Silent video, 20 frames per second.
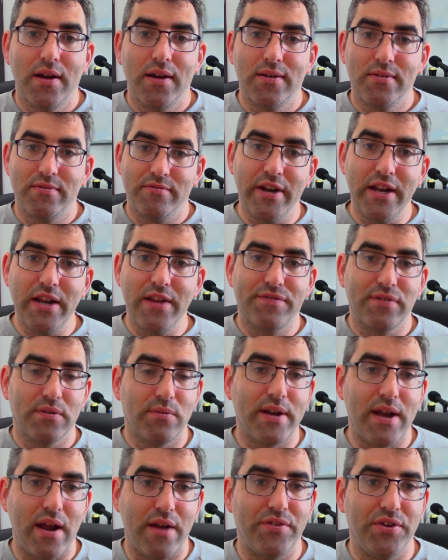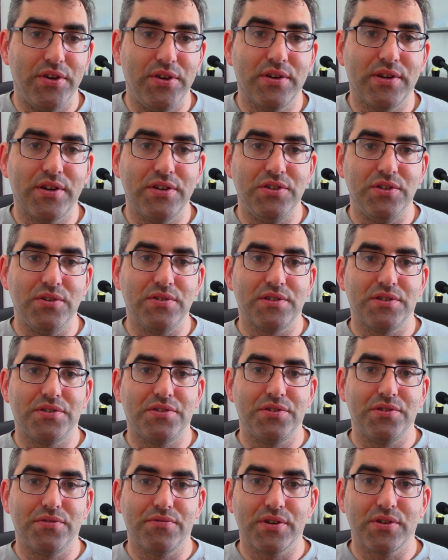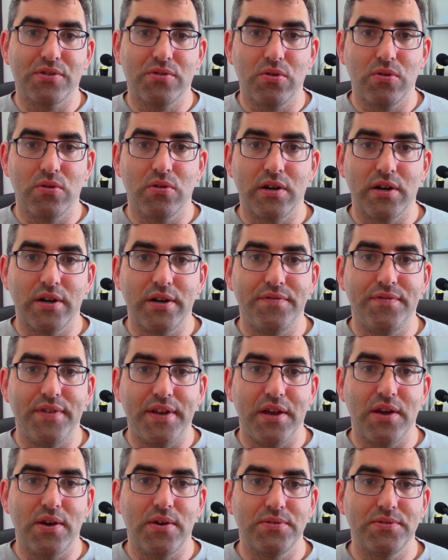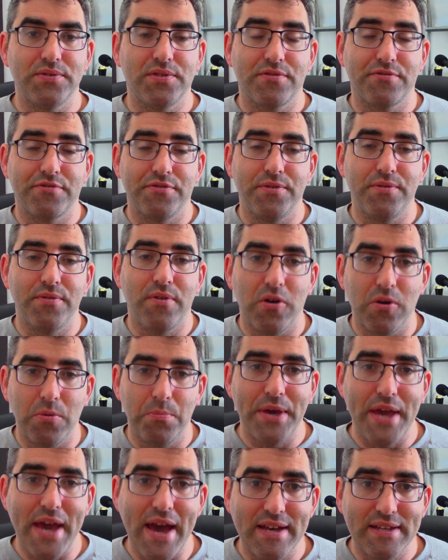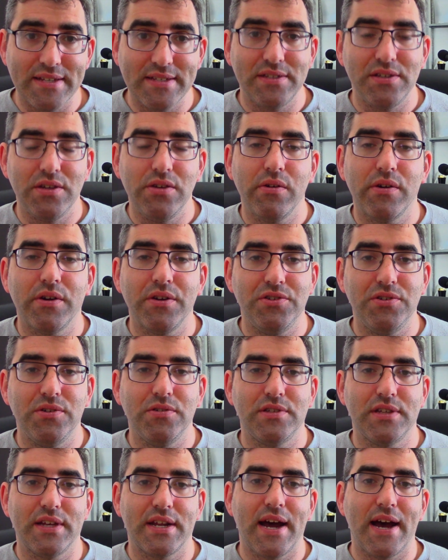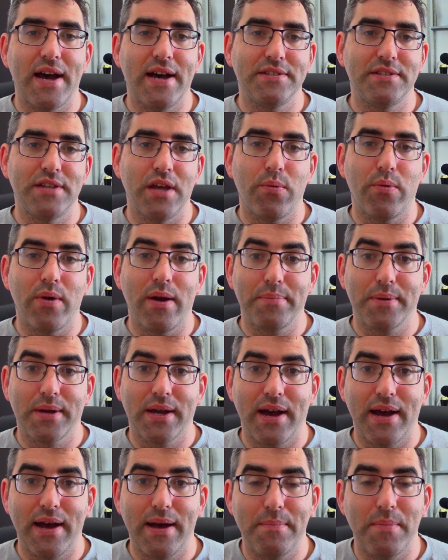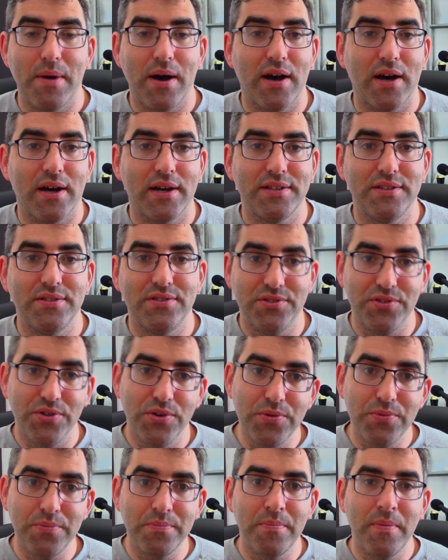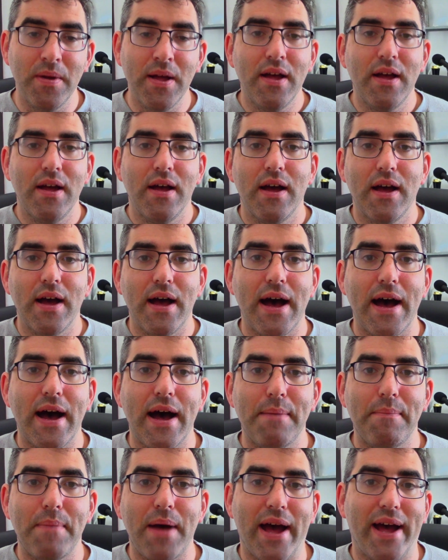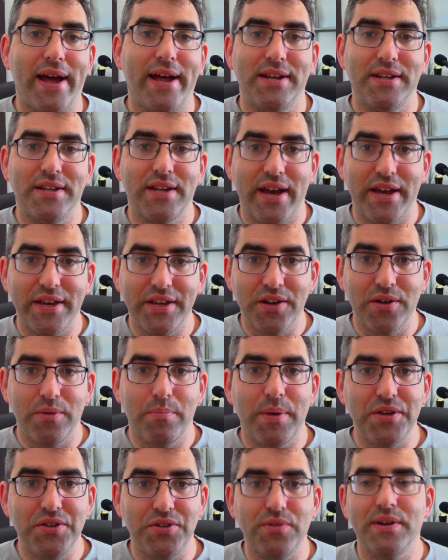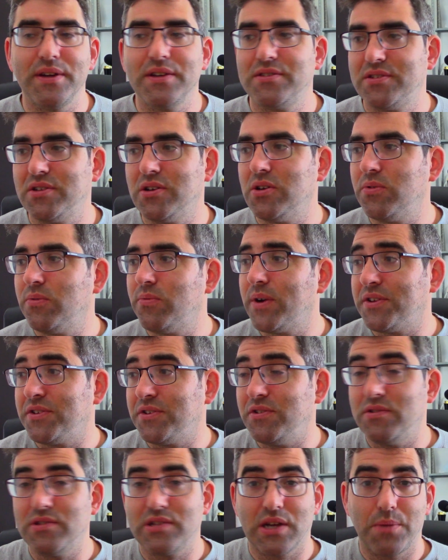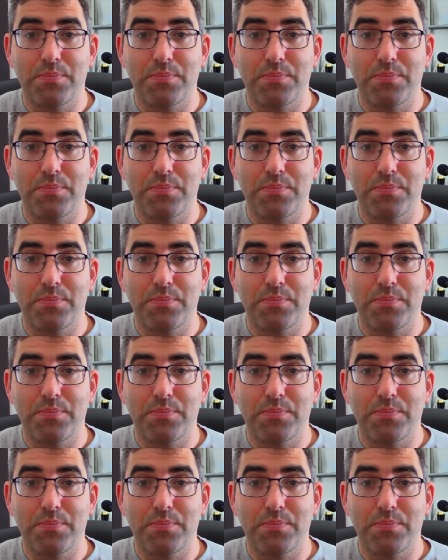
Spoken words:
really for whatever. You could use it to record videos through OBS, you could use it as a webcam on Zoom, you know, by doing so, when you're using a